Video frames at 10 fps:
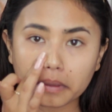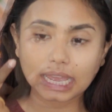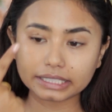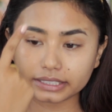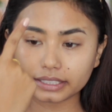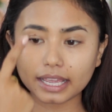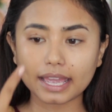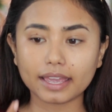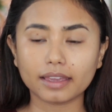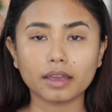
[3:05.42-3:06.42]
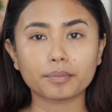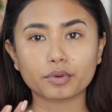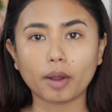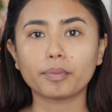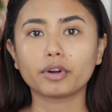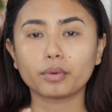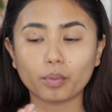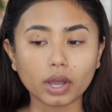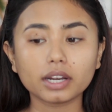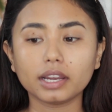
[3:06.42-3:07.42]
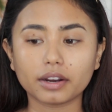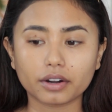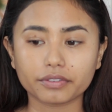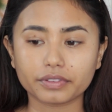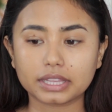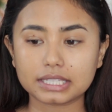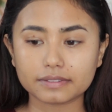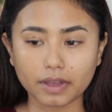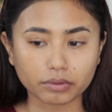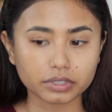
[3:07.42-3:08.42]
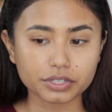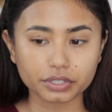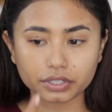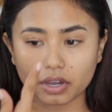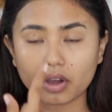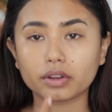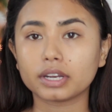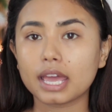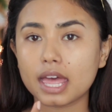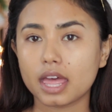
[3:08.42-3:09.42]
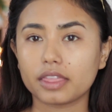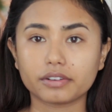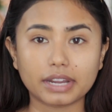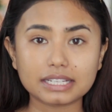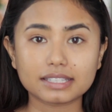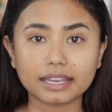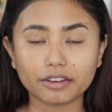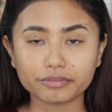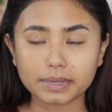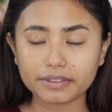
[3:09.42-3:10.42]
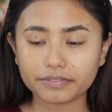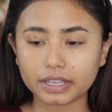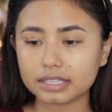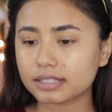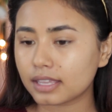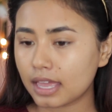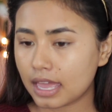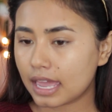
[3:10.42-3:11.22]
I did a proper one layer of this foundation on the right side of my face,